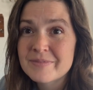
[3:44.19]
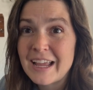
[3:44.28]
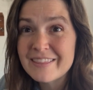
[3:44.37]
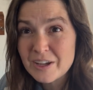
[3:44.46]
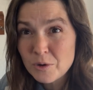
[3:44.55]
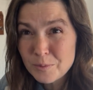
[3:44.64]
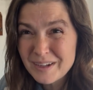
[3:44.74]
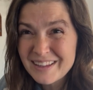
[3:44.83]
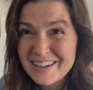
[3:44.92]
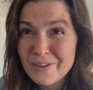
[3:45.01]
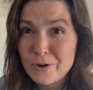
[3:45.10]
and they're
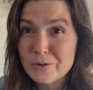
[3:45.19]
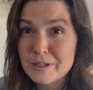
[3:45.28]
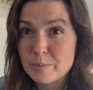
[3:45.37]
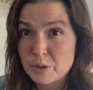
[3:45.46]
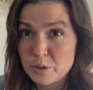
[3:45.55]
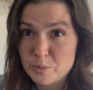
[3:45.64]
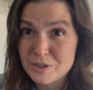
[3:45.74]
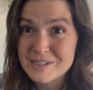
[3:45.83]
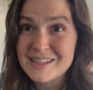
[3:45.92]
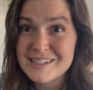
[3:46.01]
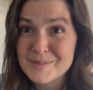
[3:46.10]
really early
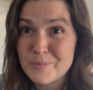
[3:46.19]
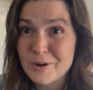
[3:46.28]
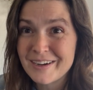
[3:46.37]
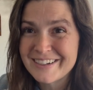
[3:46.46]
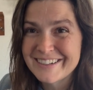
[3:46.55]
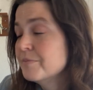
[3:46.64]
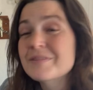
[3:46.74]
bloomers in the spring.